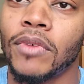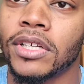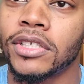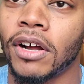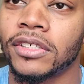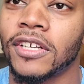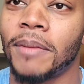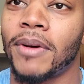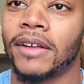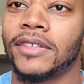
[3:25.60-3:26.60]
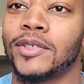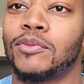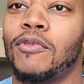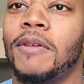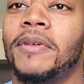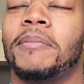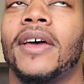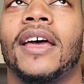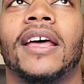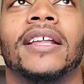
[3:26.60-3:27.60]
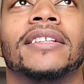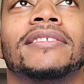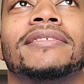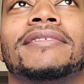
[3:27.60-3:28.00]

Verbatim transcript: gonna talk to you about this woman, man.